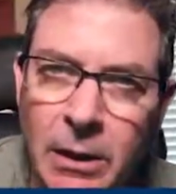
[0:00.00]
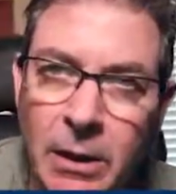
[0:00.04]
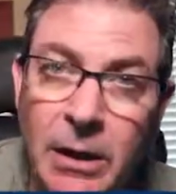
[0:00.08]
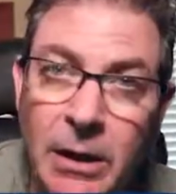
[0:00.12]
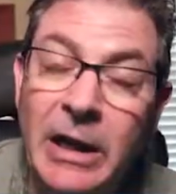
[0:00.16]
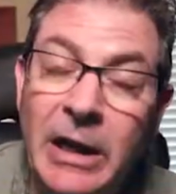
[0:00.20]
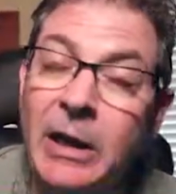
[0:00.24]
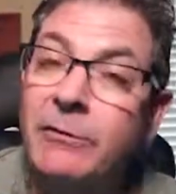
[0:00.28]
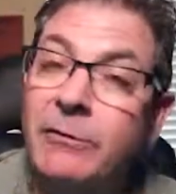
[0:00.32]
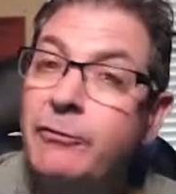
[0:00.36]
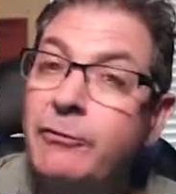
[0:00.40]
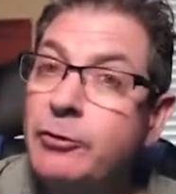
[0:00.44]

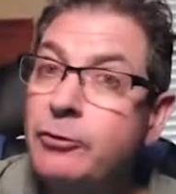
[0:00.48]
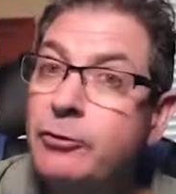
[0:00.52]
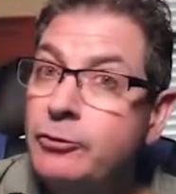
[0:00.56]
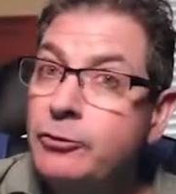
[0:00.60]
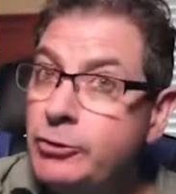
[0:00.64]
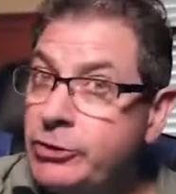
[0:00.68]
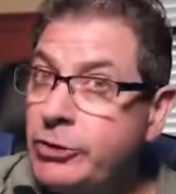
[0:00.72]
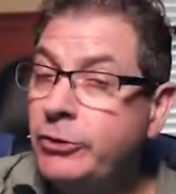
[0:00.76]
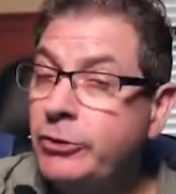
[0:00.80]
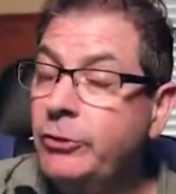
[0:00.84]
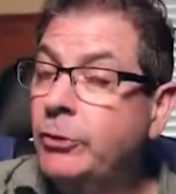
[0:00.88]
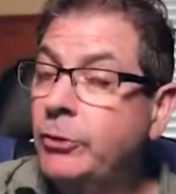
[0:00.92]
And if you
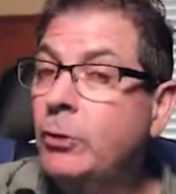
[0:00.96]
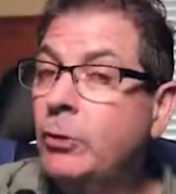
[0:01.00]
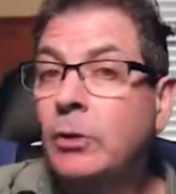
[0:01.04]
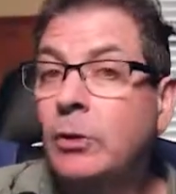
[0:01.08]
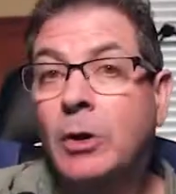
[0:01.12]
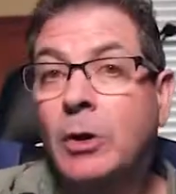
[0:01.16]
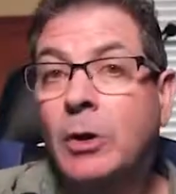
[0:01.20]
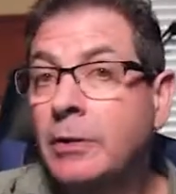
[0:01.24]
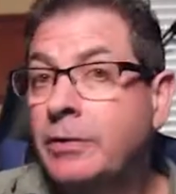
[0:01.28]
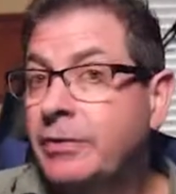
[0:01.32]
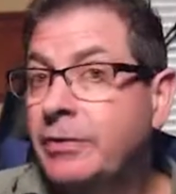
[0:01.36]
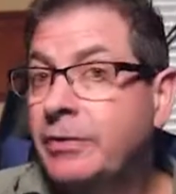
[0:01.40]
do,
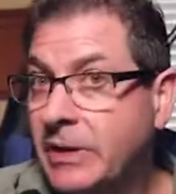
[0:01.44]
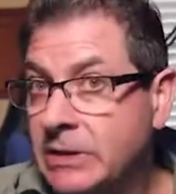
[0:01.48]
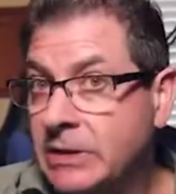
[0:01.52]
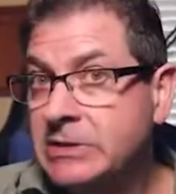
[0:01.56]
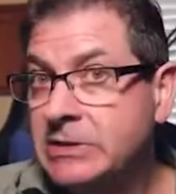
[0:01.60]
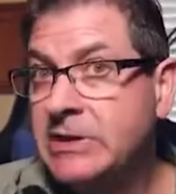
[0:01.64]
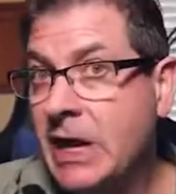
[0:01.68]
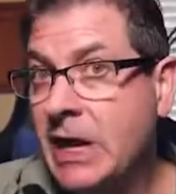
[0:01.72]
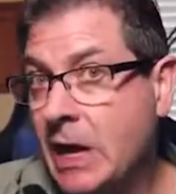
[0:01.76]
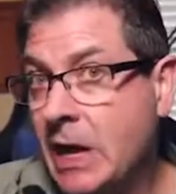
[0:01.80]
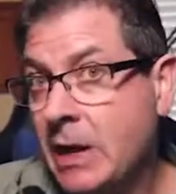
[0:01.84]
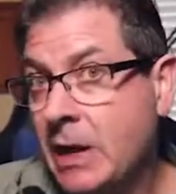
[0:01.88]
good
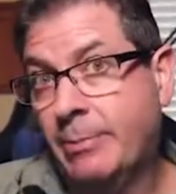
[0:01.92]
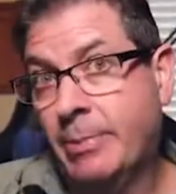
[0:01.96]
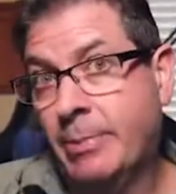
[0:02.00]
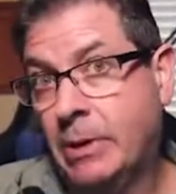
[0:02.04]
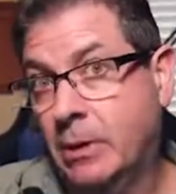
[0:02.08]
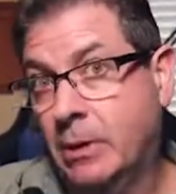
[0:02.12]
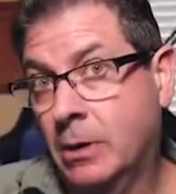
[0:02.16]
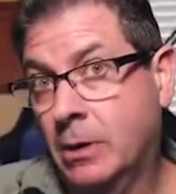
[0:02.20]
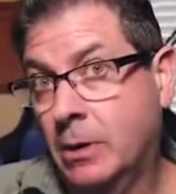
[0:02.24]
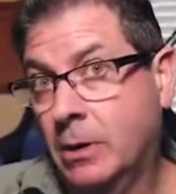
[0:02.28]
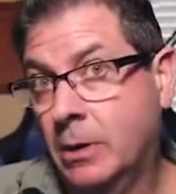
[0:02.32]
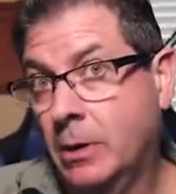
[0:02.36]
things happen.
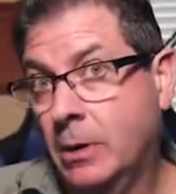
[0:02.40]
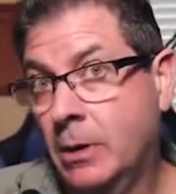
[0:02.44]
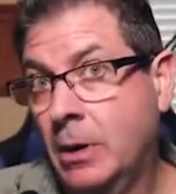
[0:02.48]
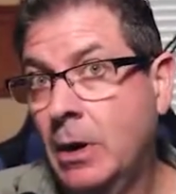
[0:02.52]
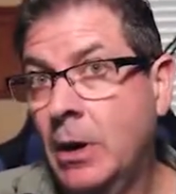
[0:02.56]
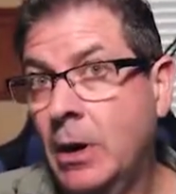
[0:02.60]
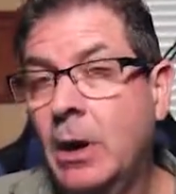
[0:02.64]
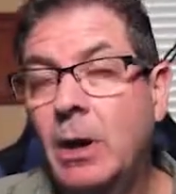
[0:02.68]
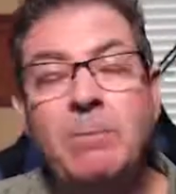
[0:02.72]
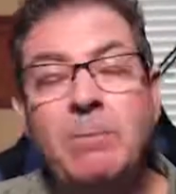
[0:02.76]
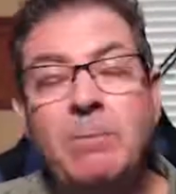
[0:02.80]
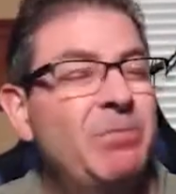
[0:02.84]

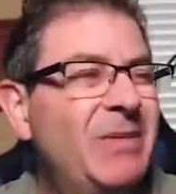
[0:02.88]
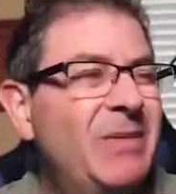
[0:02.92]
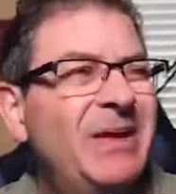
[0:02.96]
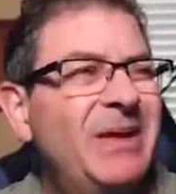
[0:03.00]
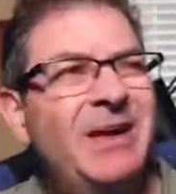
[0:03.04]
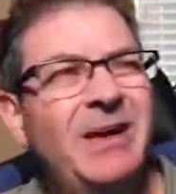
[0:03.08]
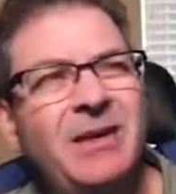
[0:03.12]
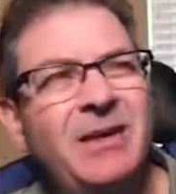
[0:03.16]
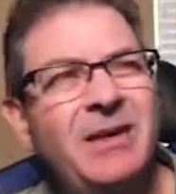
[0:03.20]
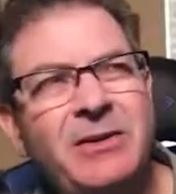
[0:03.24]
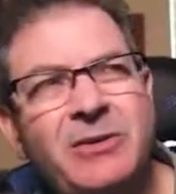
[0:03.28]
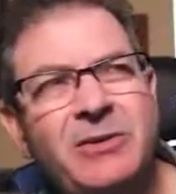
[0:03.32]

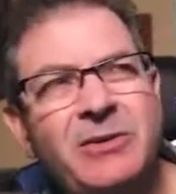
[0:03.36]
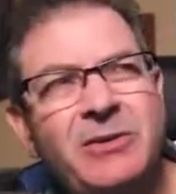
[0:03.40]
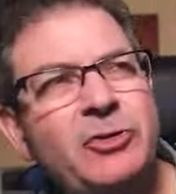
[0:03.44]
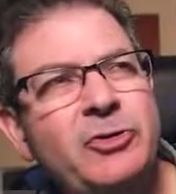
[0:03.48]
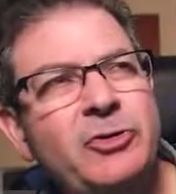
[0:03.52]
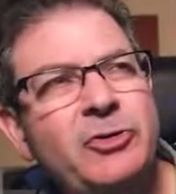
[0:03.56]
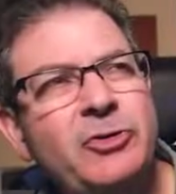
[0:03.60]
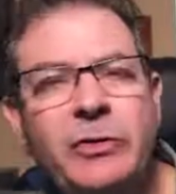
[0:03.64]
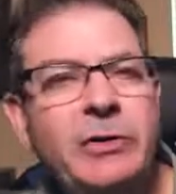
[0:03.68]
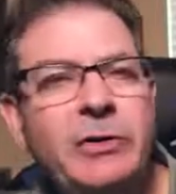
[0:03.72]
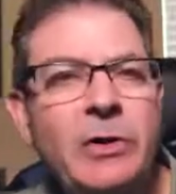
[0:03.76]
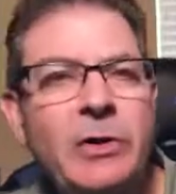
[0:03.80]
There's
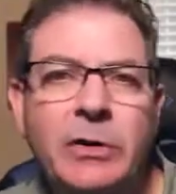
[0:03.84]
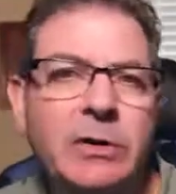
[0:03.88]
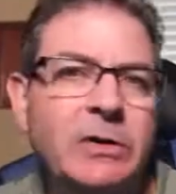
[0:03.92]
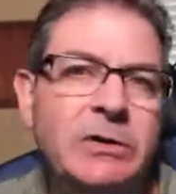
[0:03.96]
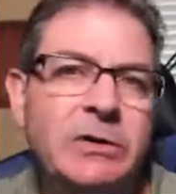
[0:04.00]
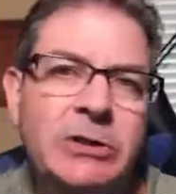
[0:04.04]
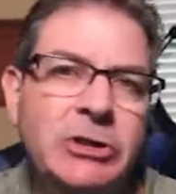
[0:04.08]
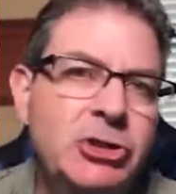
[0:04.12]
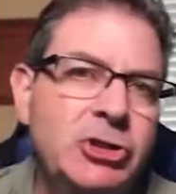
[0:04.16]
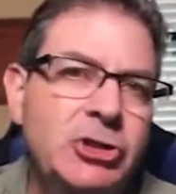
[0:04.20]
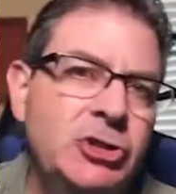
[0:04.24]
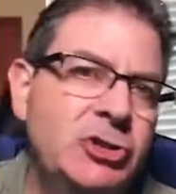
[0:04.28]
usually no
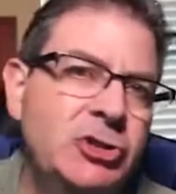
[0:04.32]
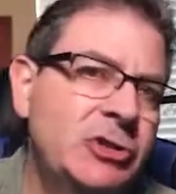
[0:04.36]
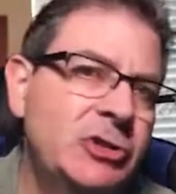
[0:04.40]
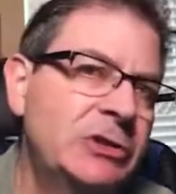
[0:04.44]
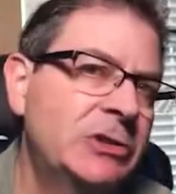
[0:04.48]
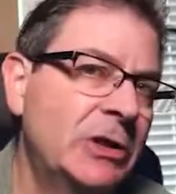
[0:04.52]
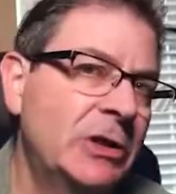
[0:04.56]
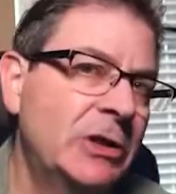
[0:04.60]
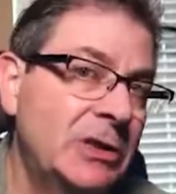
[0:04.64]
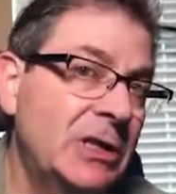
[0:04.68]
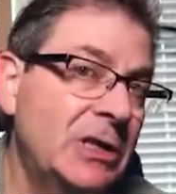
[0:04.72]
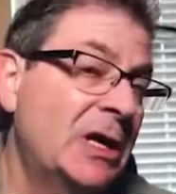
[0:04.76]
contingencies
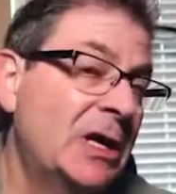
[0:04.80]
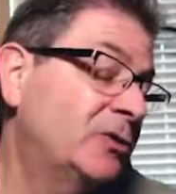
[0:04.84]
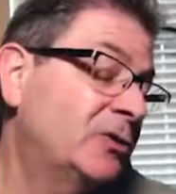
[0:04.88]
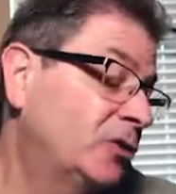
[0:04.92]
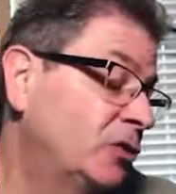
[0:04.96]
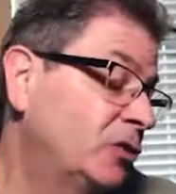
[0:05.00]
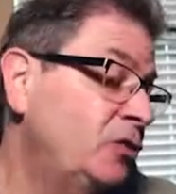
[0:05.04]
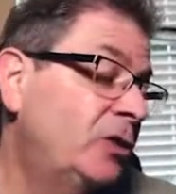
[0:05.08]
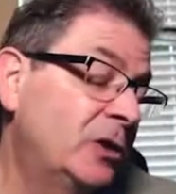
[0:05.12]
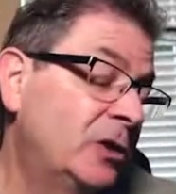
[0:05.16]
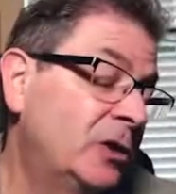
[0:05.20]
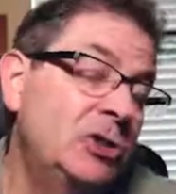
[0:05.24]
on that. So
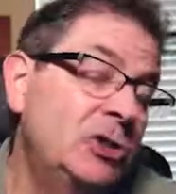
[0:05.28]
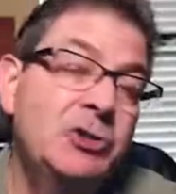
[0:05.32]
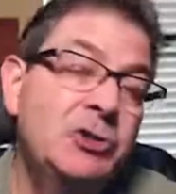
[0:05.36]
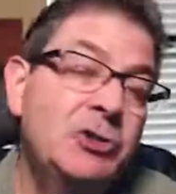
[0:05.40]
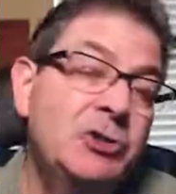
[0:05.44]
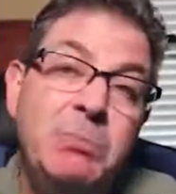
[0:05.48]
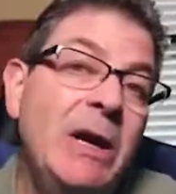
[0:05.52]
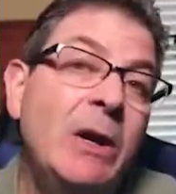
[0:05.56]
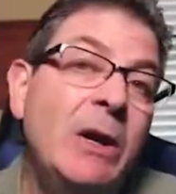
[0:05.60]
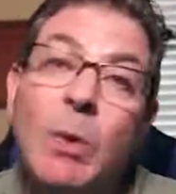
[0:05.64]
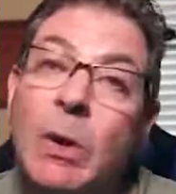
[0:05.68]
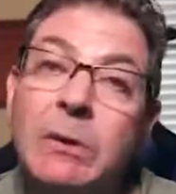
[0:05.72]
you can just
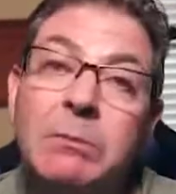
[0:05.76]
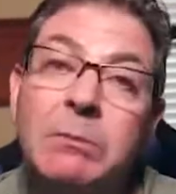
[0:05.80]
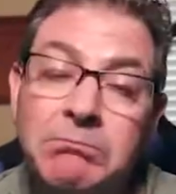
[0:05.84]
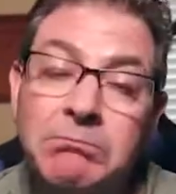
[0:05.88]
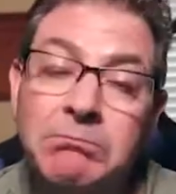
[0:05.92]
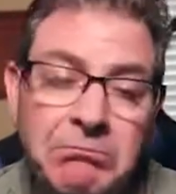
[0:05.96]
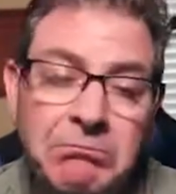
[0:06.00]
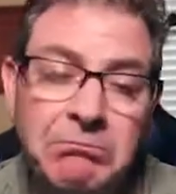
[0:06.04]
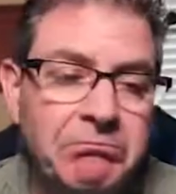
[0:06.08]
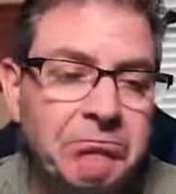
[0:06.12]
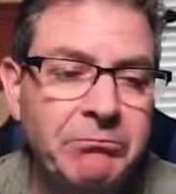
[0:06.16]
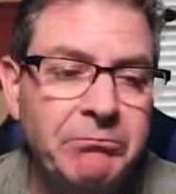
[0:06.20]
make one.
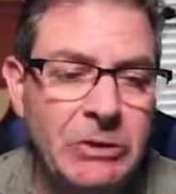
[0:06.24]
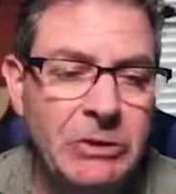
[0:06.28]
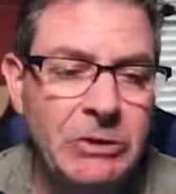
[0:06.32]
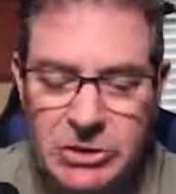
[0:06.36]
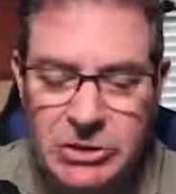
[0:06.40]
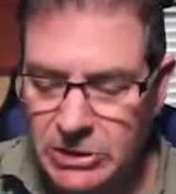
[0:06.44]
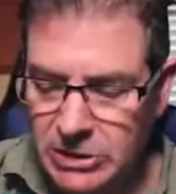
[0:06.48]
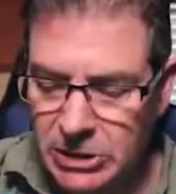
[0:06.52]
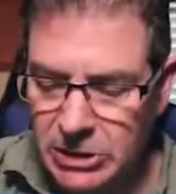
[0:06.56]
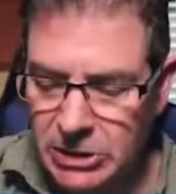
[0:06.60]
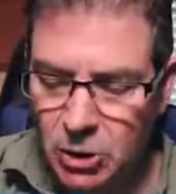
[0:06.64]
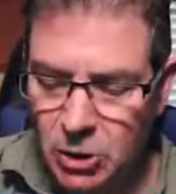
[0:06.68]
It's
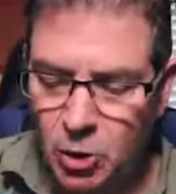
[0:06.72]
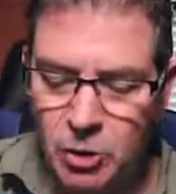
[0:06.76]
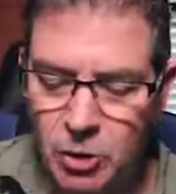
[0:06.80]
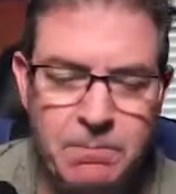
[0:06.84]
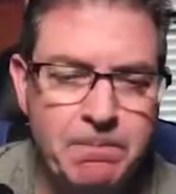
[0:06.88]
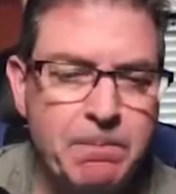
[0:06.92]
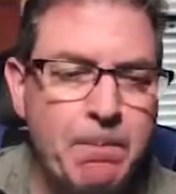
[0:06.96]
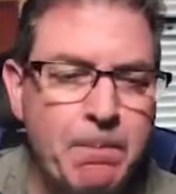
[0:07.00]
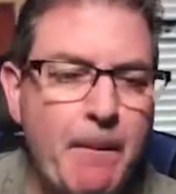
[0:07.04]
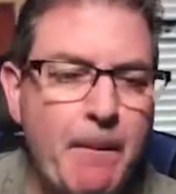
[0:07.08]
not that hard.